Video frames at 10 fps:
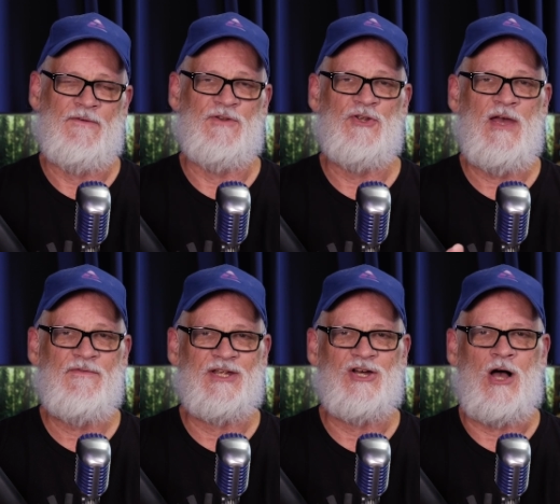If you do
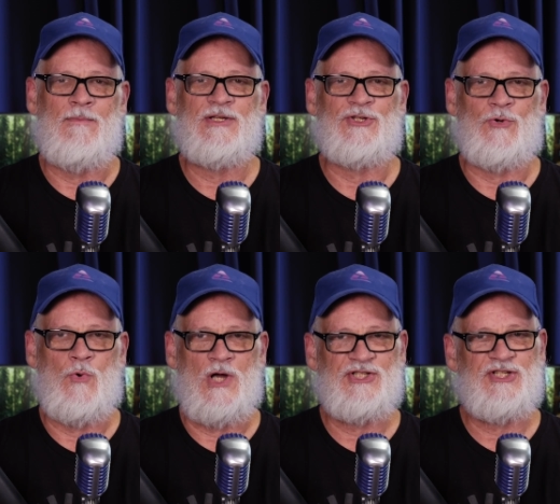have any comments or
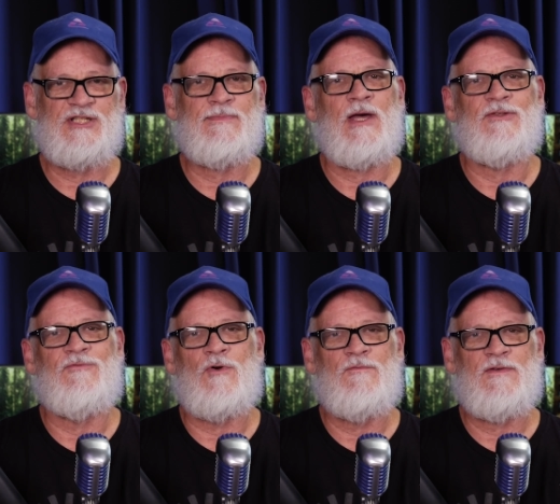questions about the
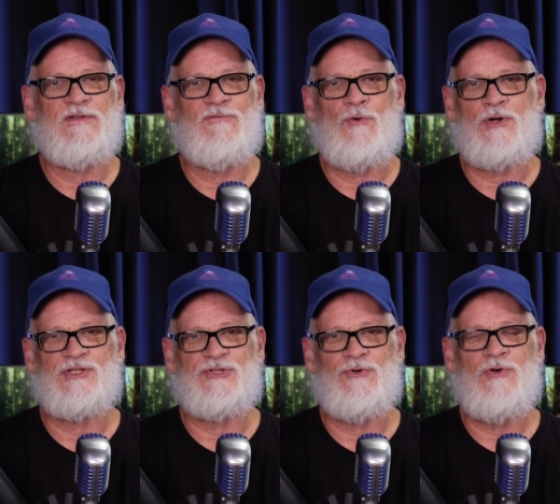454
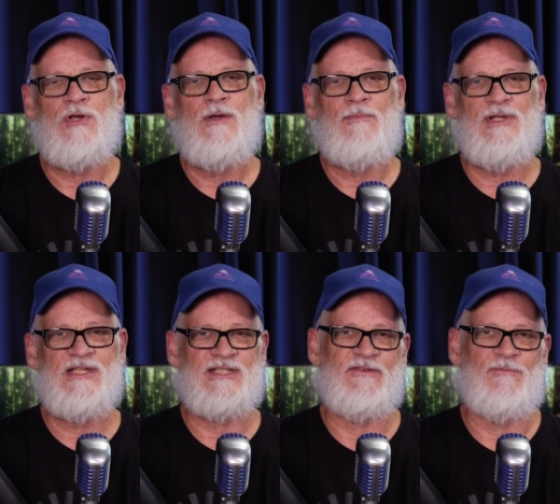Casull,
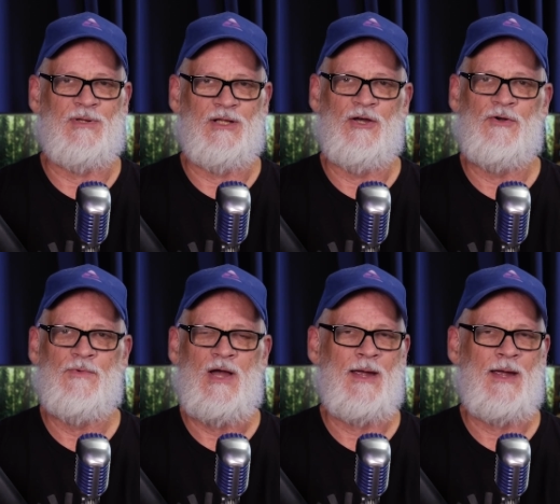please leave them below.